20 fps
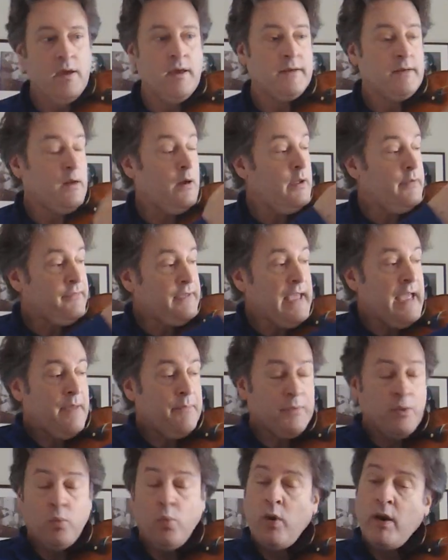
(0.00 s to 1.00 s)
Now I've
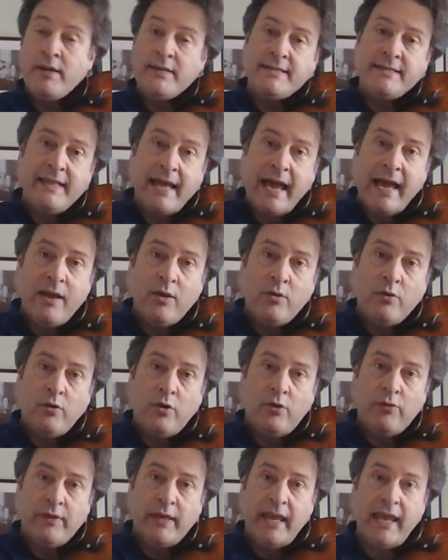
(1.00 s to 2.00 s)
kept the 1 down
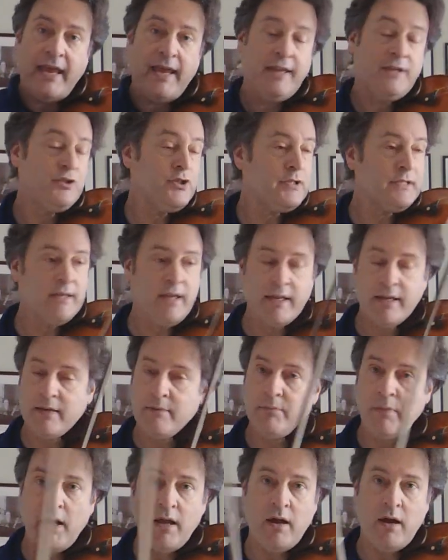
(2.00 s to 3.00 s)
on the A, just like in
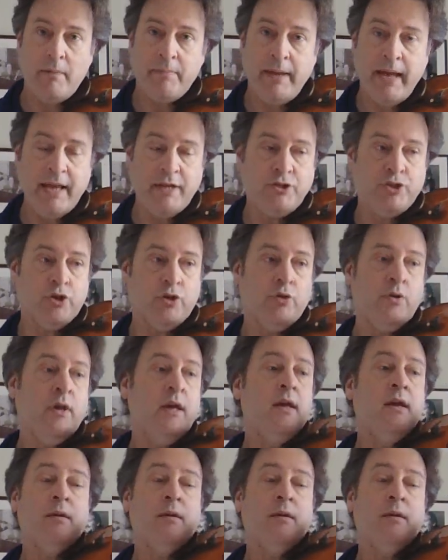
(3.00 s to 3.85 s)
my arpeggio,